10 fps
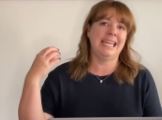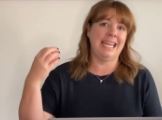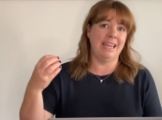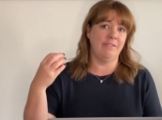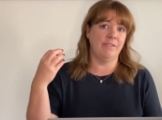
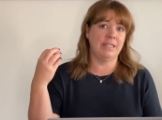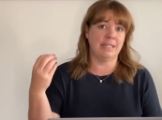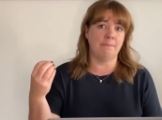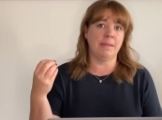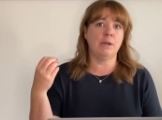If
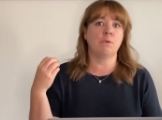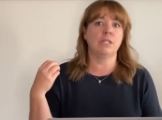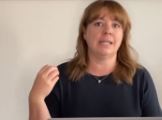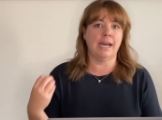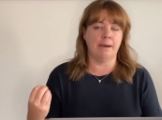something were
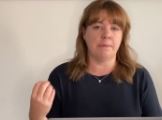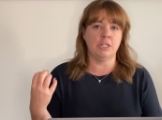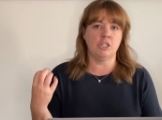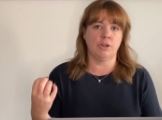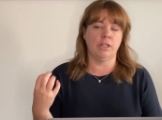to
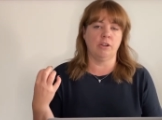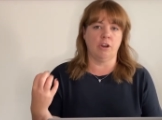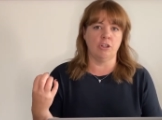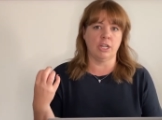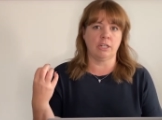happen during the
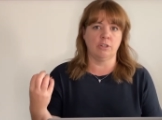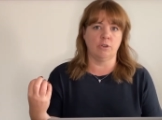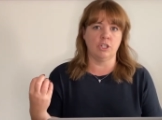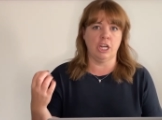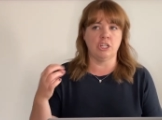contract
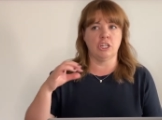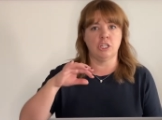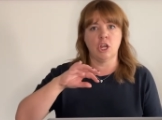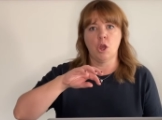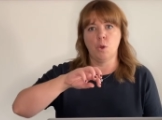
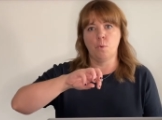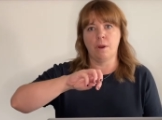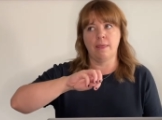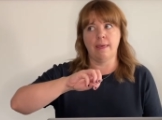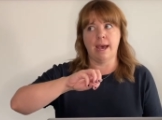negotiations
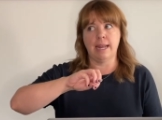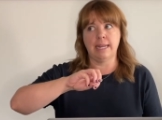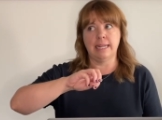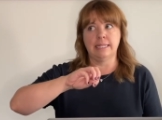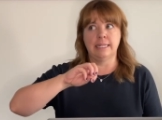where that
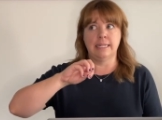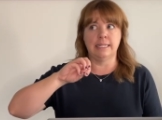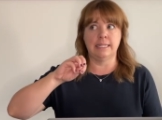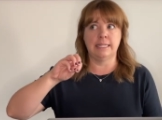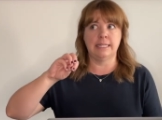
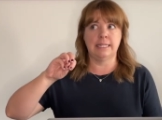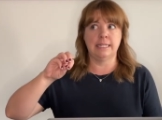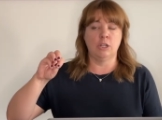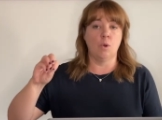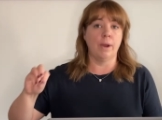isn't
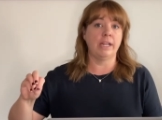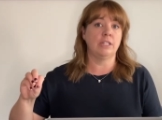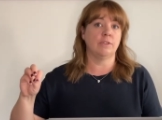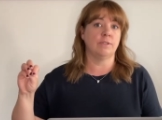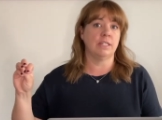going
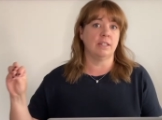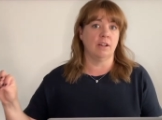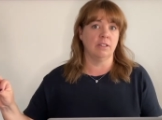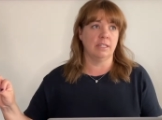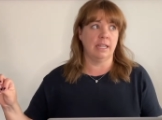to
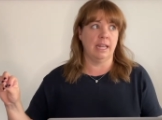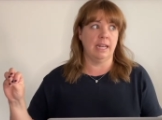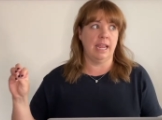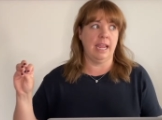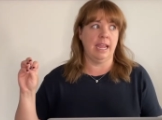result
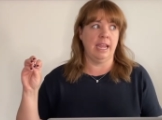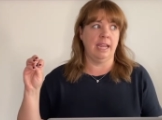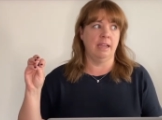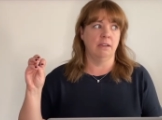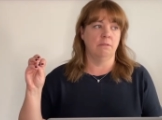in
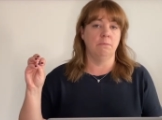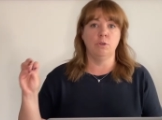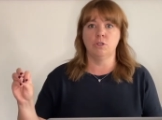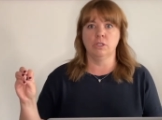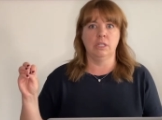a mutually